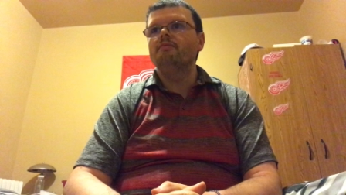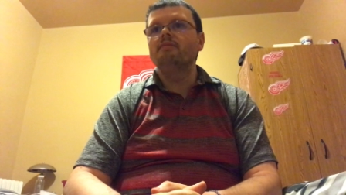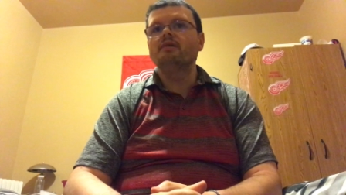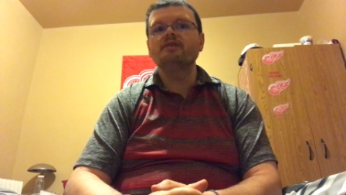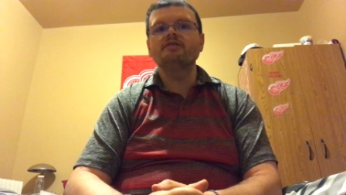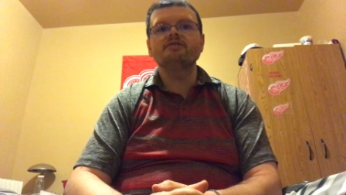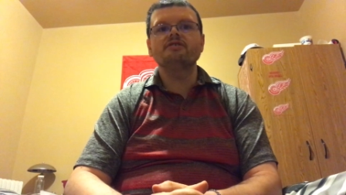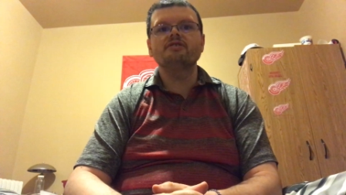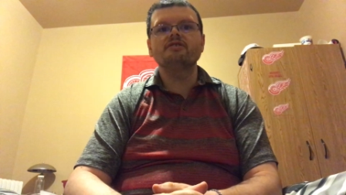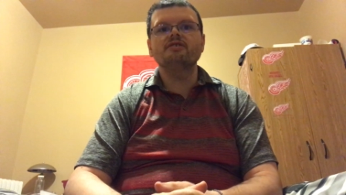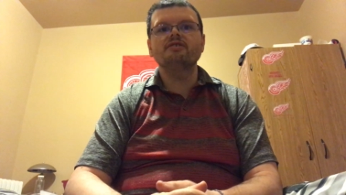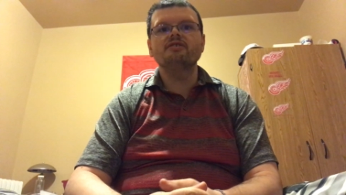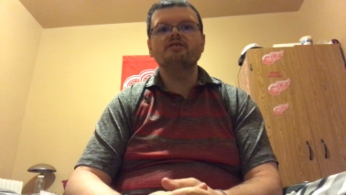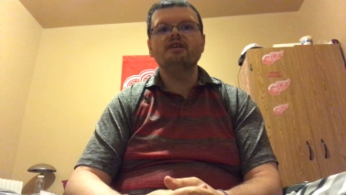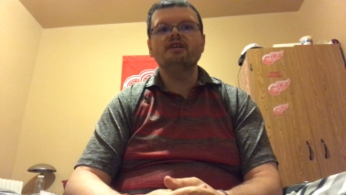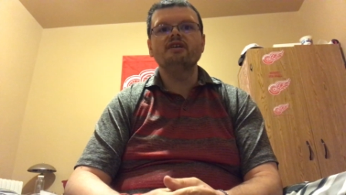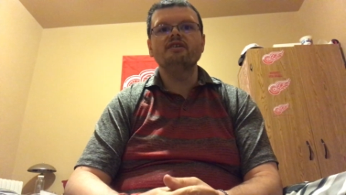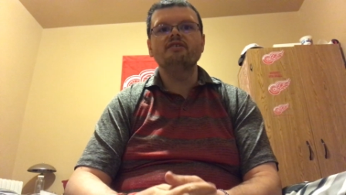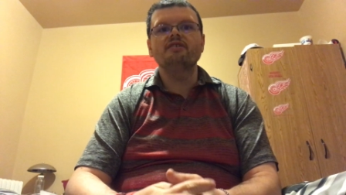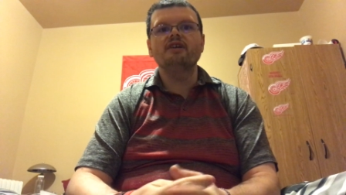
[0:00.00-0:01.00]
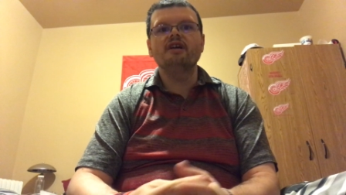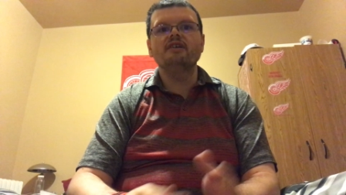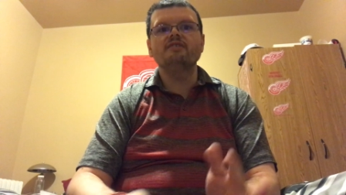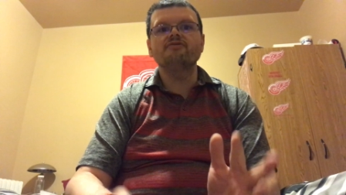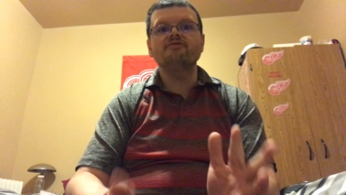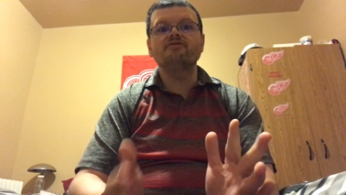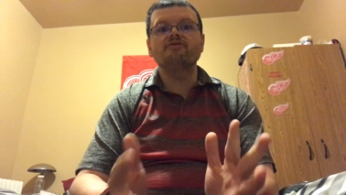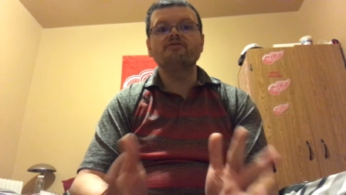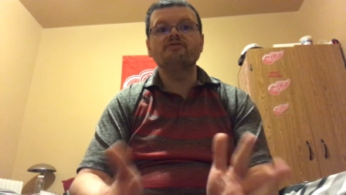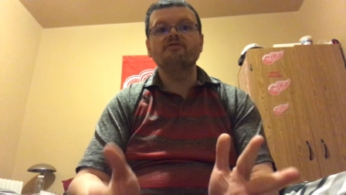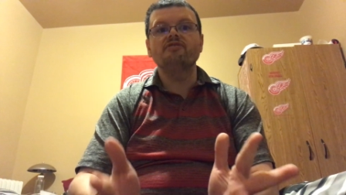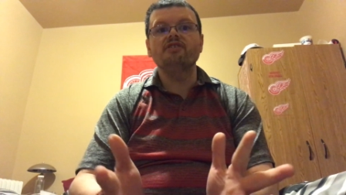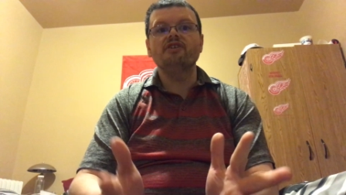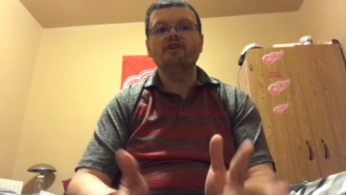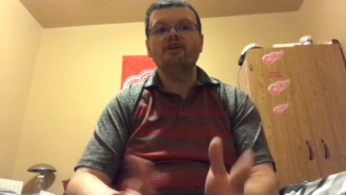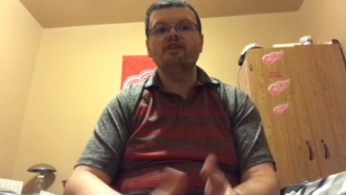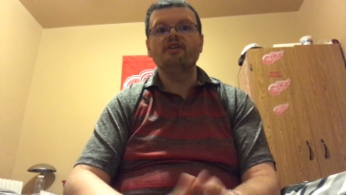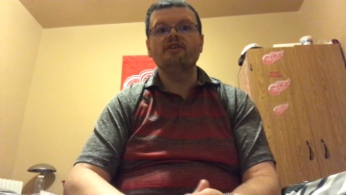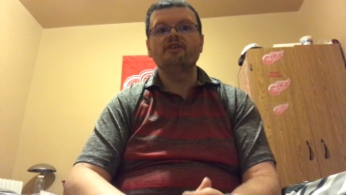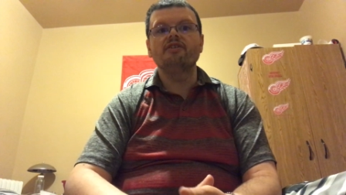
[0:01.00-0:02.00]
make sure that you guys are doing
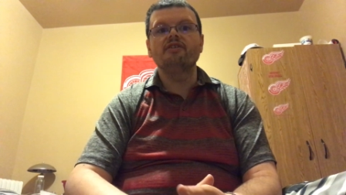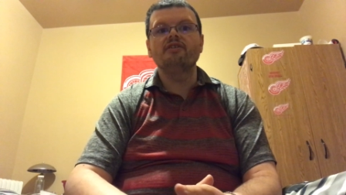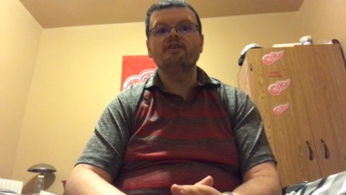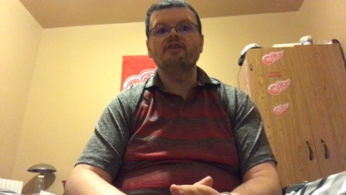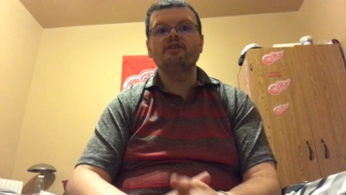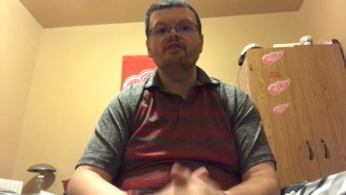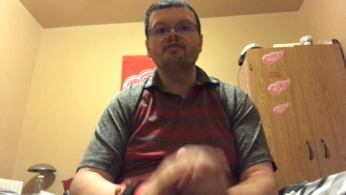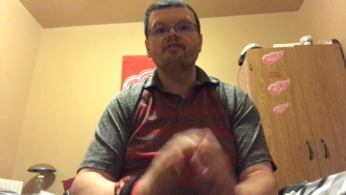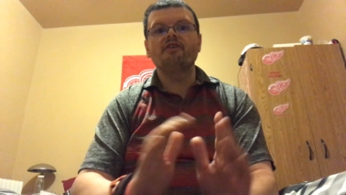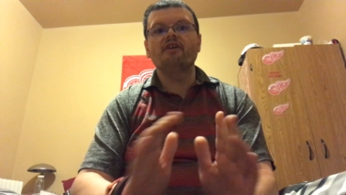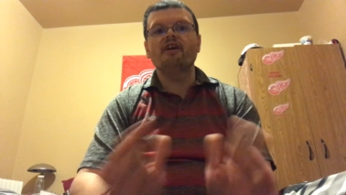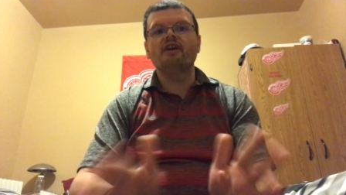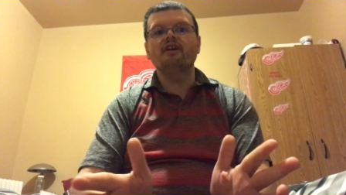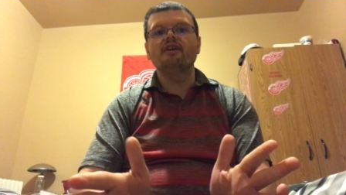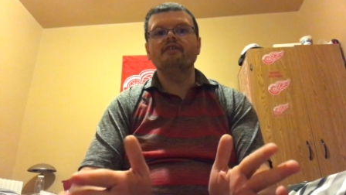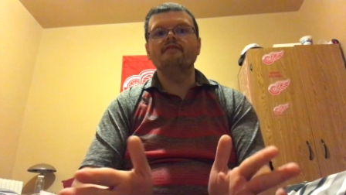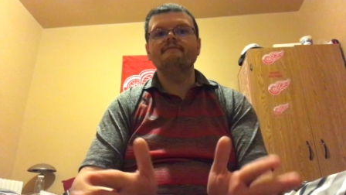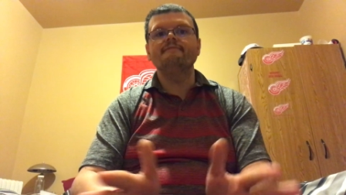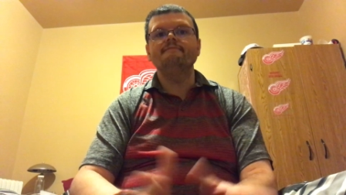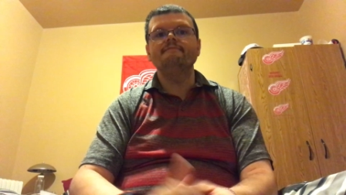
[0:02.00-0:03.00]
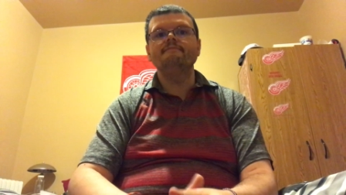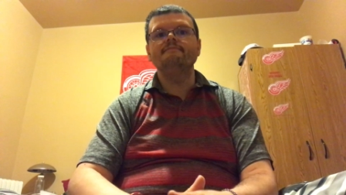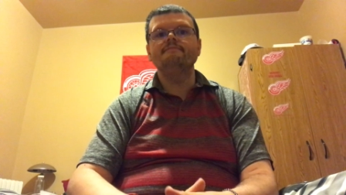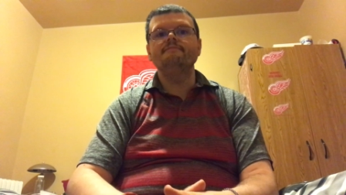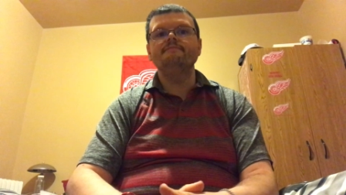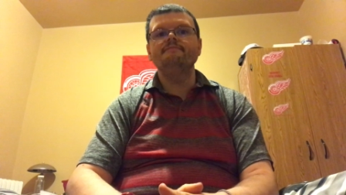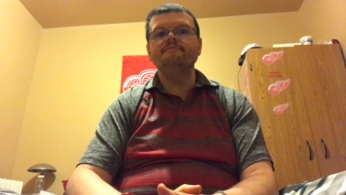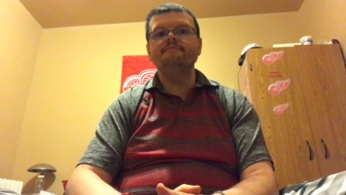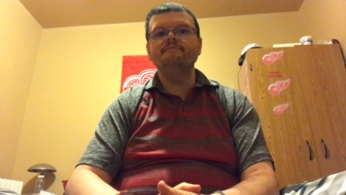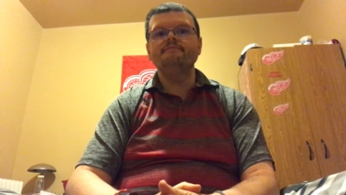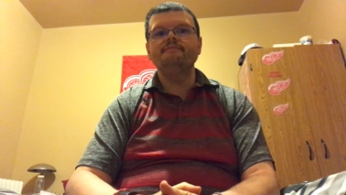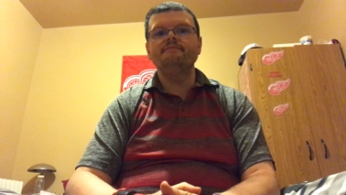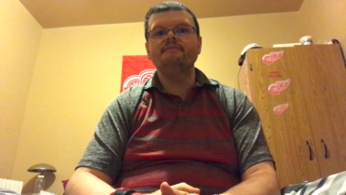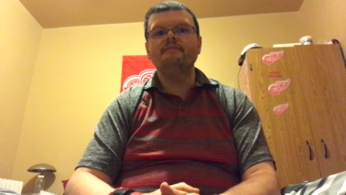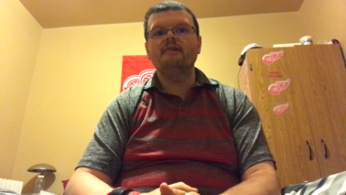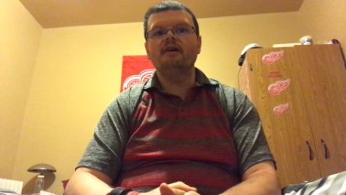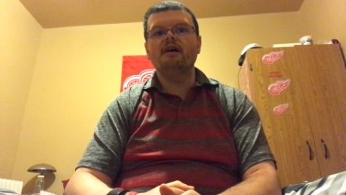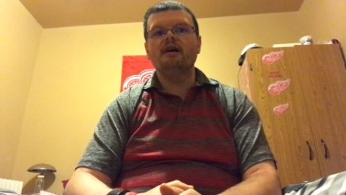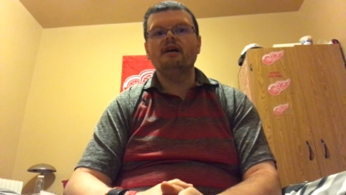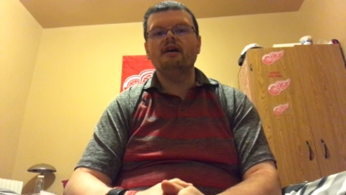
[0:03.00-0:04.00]
good and great.
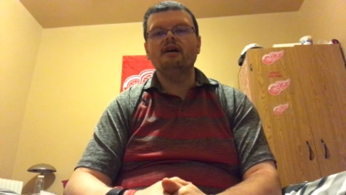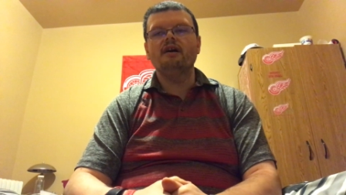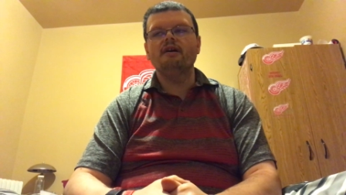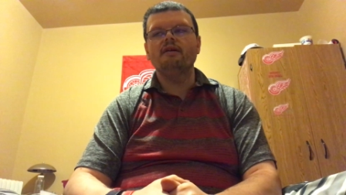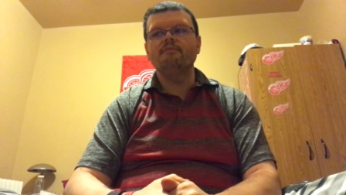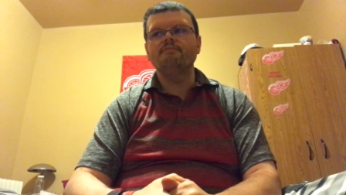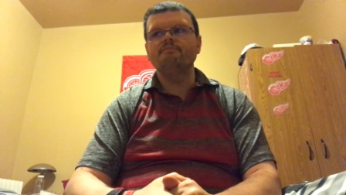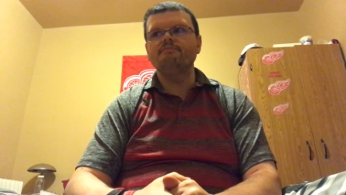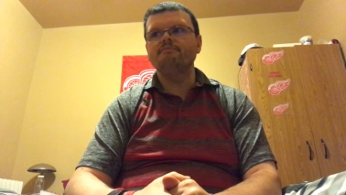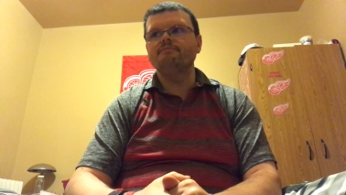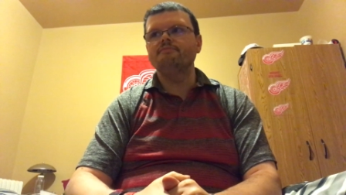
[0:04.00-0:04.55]
Um,